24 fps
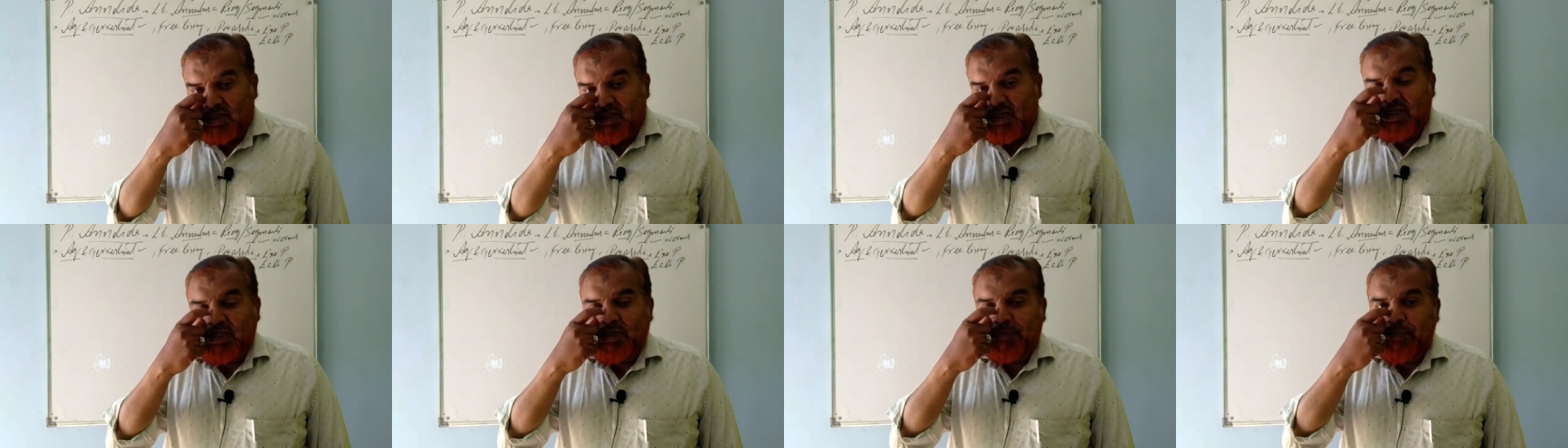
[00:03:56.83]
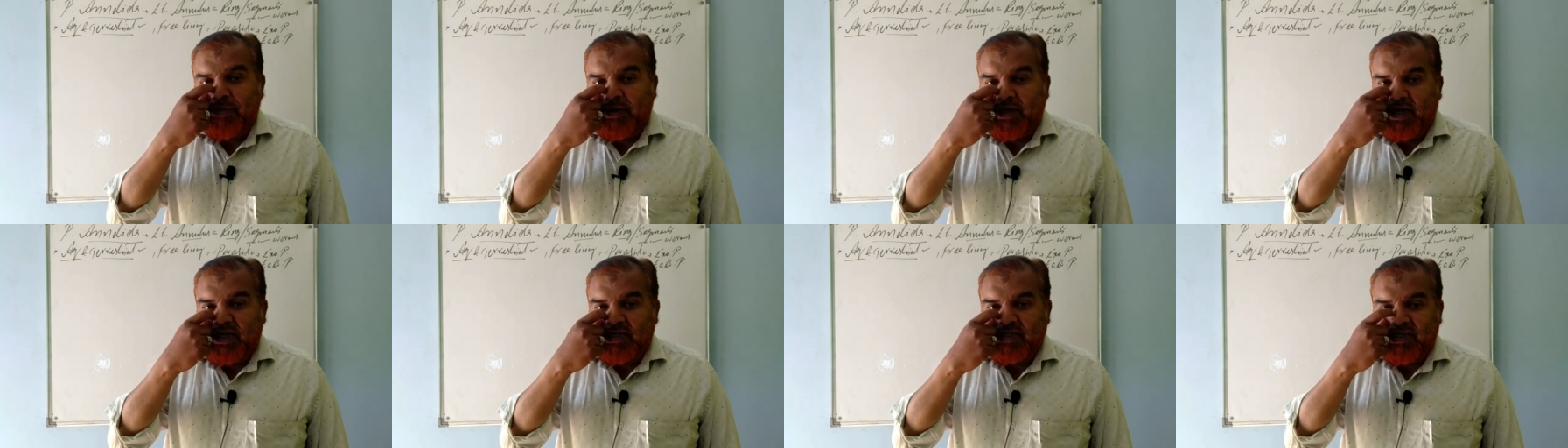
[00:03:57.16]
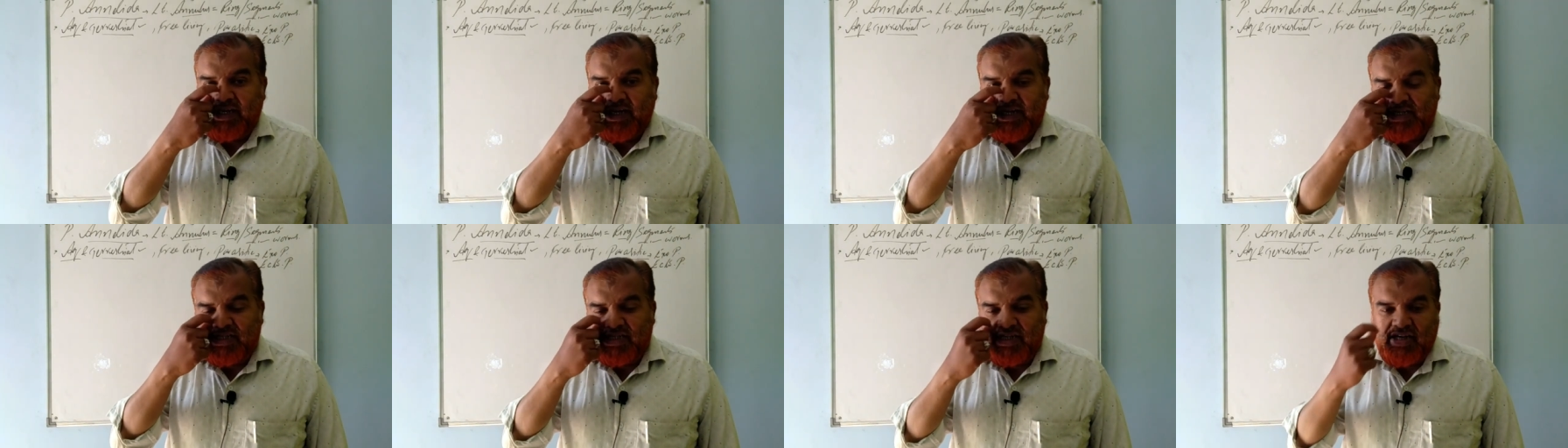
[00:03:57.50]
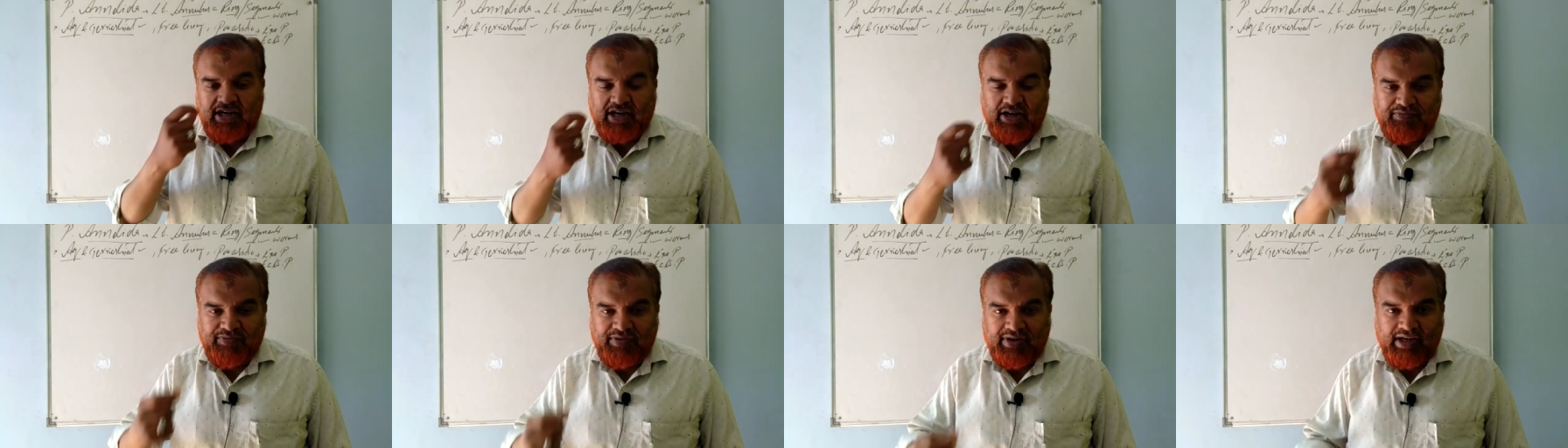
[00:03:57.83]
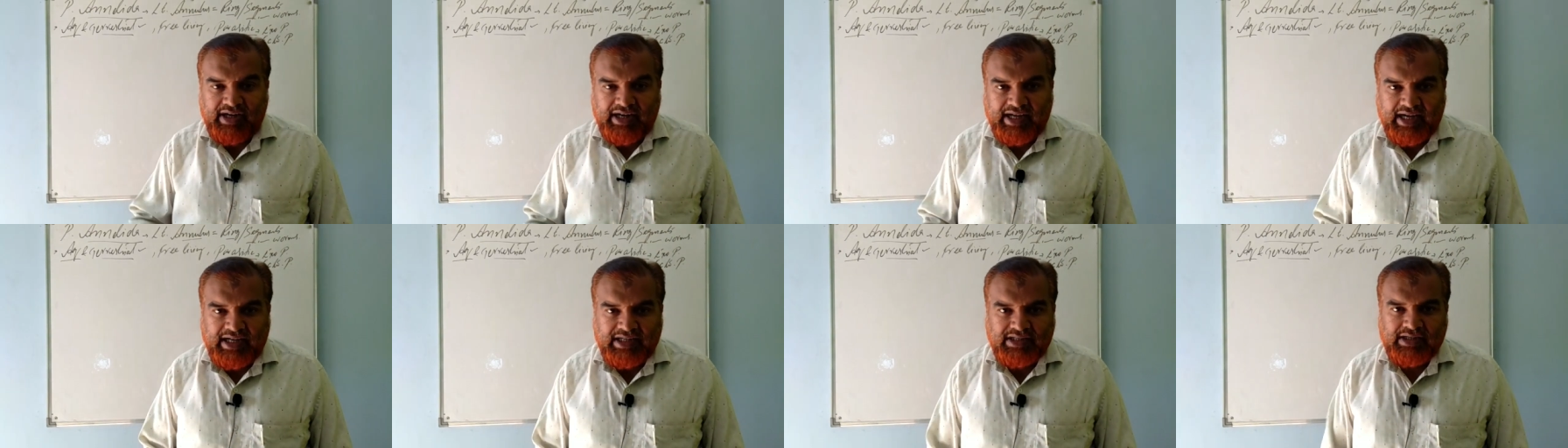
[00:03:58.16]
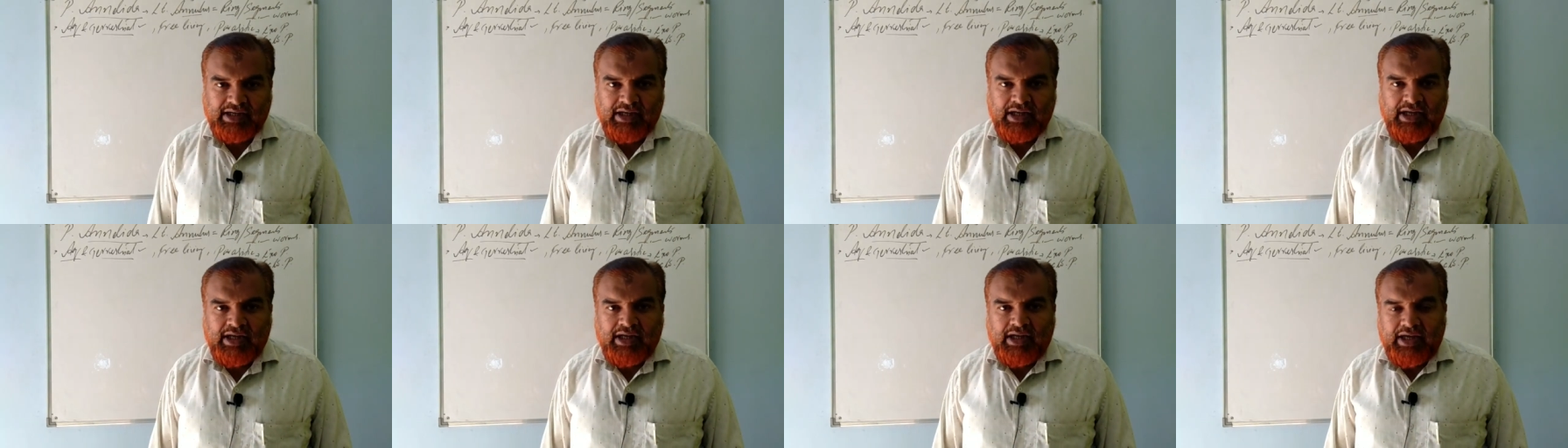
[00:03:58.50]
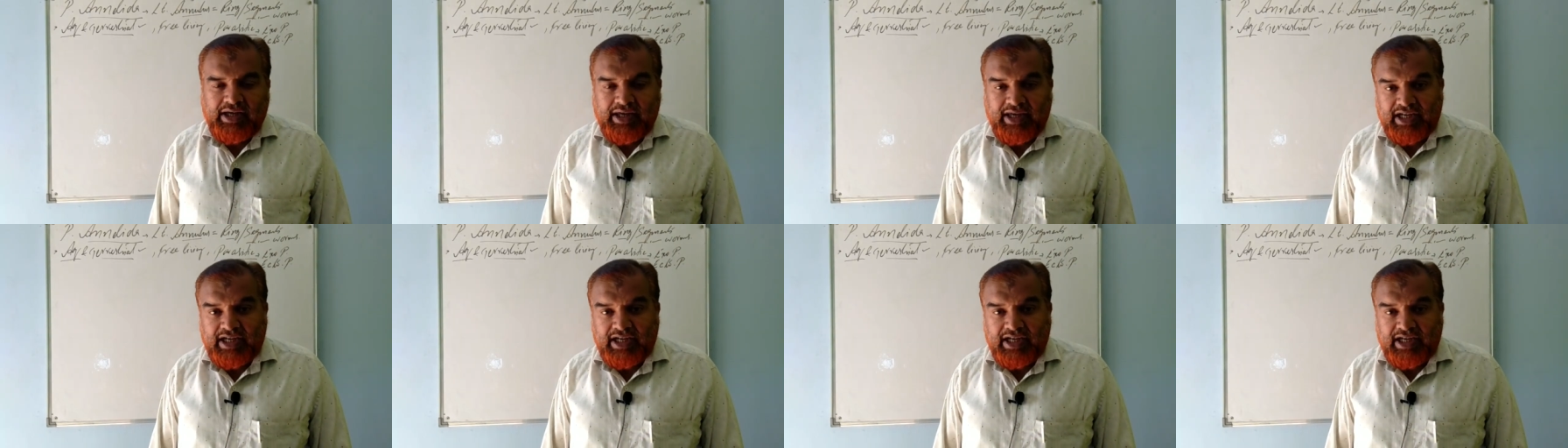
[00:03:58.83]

Such parasites are referred as